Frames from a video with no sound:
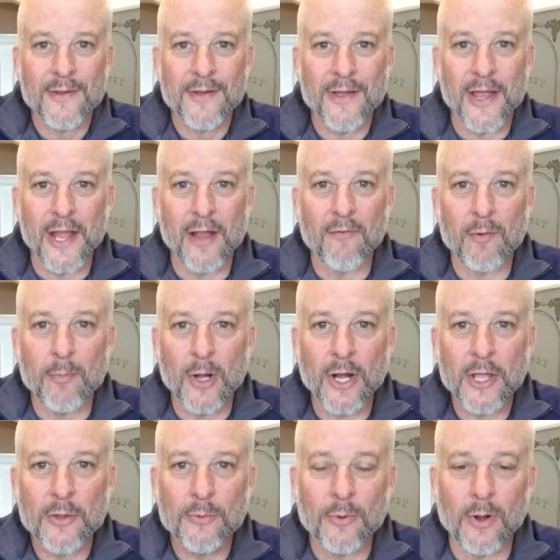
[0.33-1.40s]
Hey
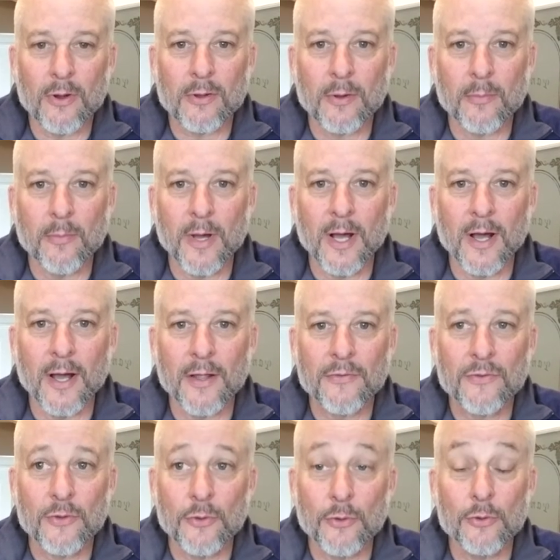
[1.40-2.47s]
everybody, welcome
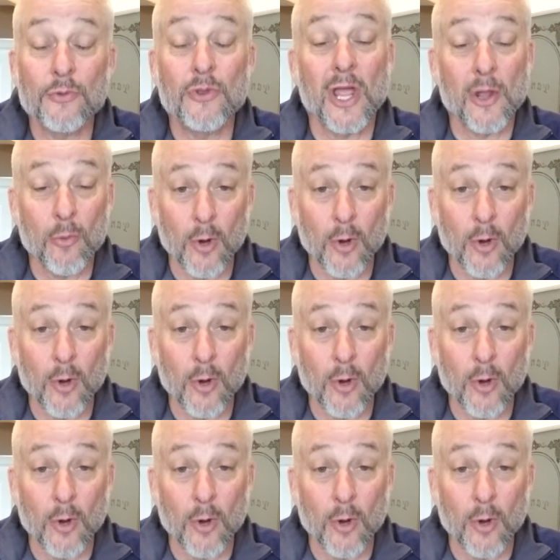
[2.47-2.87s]
to day